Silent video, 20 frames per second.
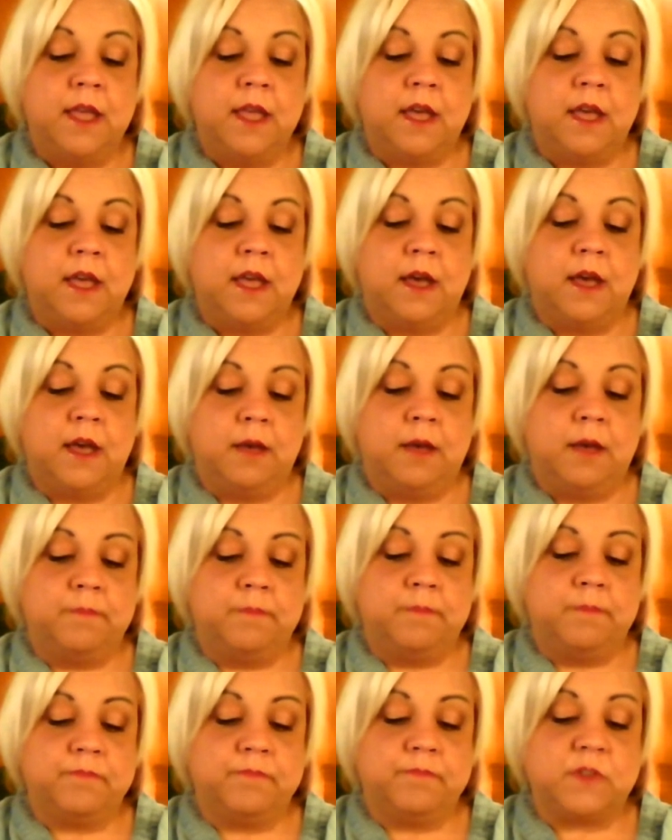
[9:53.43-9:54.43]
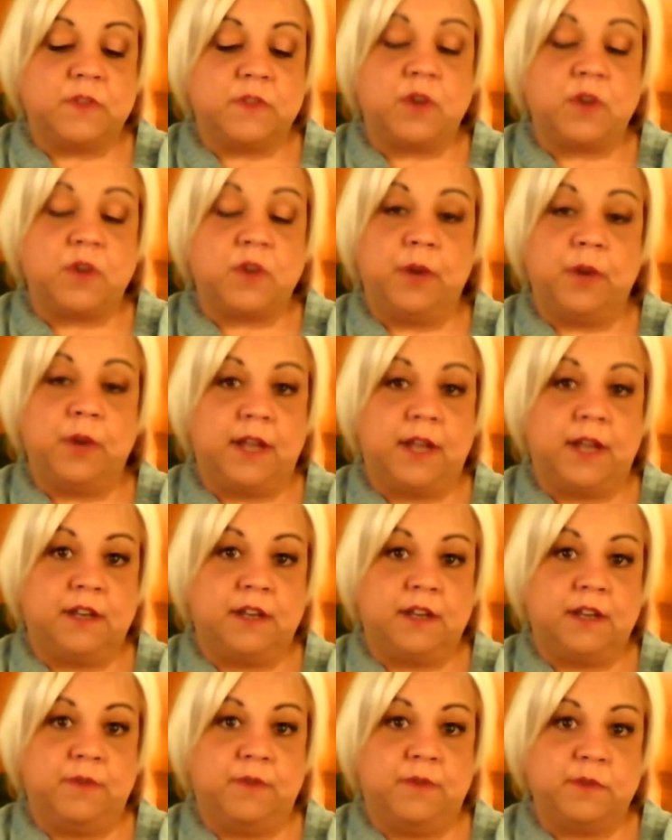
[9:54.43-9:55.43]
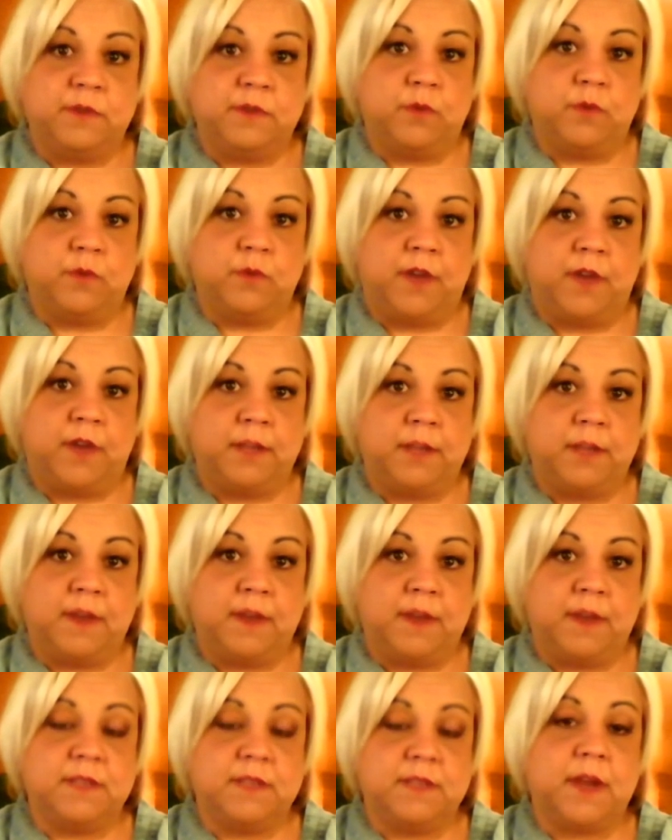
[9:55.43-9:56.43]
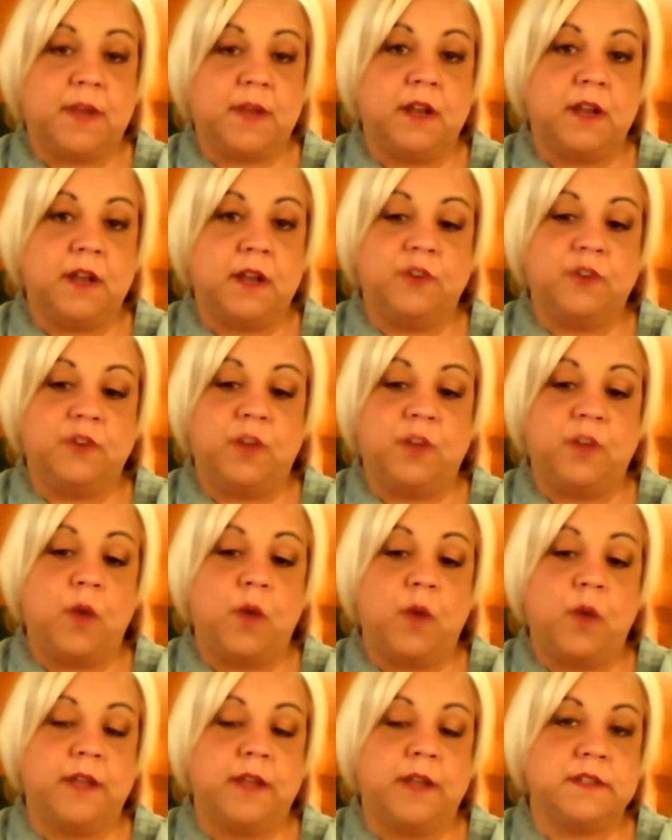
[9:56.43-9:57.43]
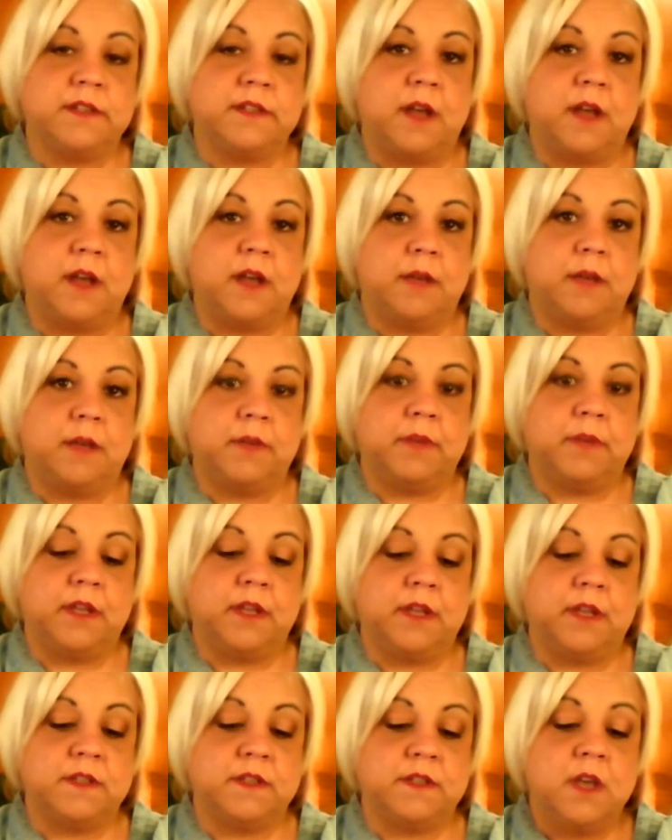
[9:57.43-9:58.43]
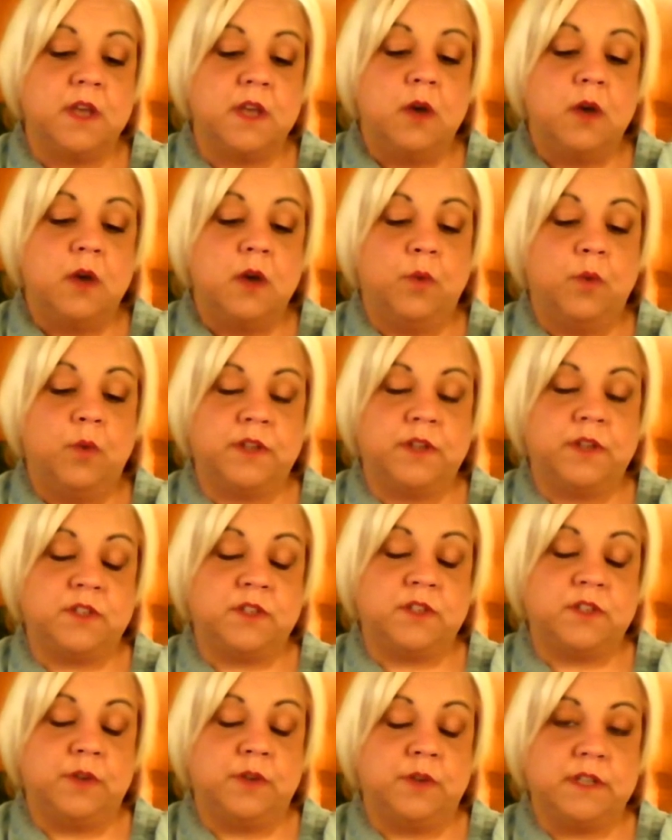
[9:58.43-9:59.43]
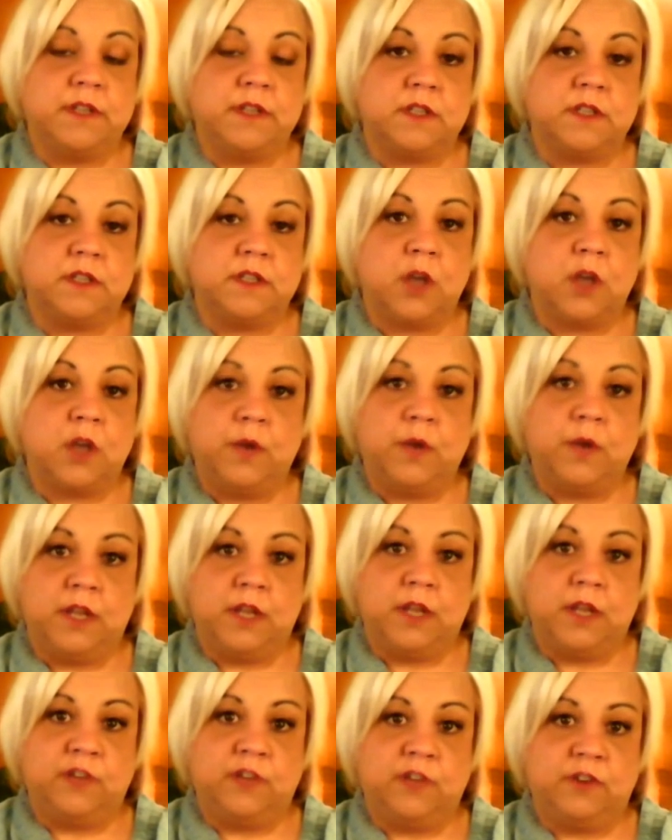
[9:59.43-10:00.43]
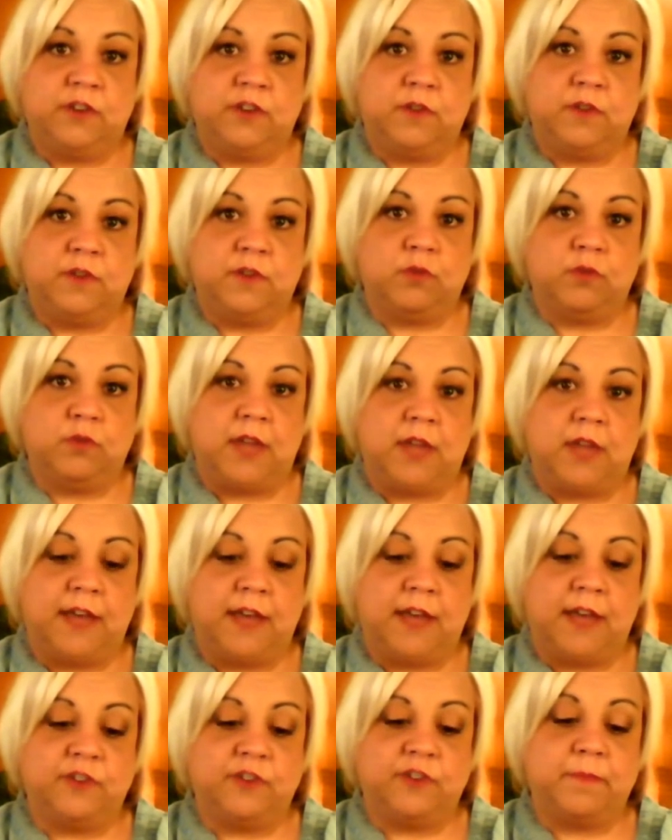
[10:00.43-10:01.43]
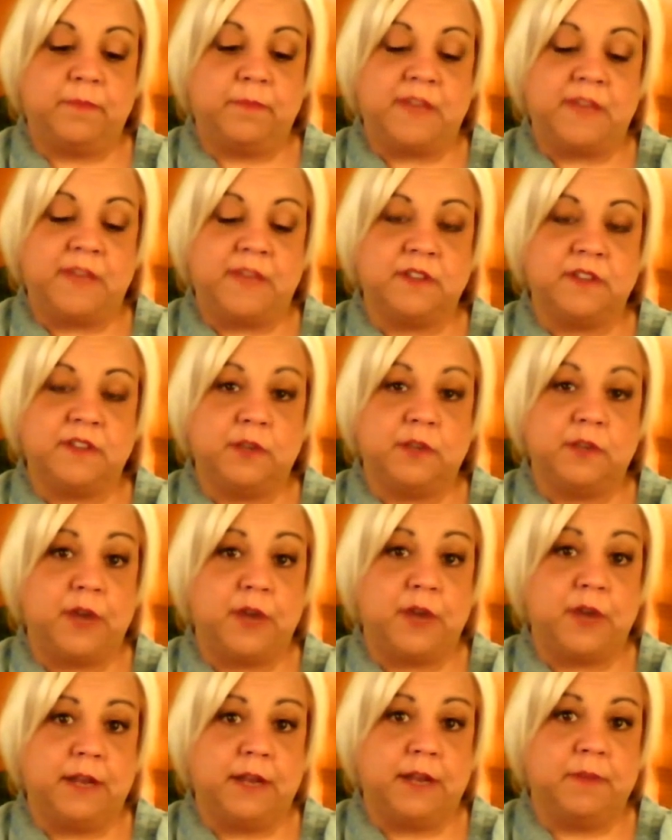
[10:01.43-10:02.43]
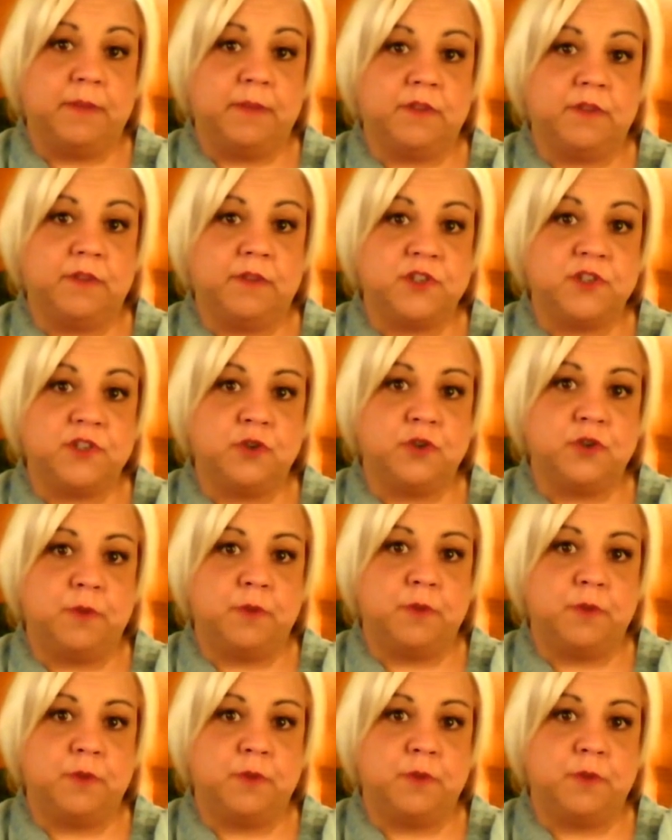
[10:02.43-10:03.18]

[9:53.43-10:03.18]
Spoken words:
So I would have liked it if it was more volumizing, but I can understand why it's not, because what it's doing is it's coating each individual lash and basically creating a bit of a tube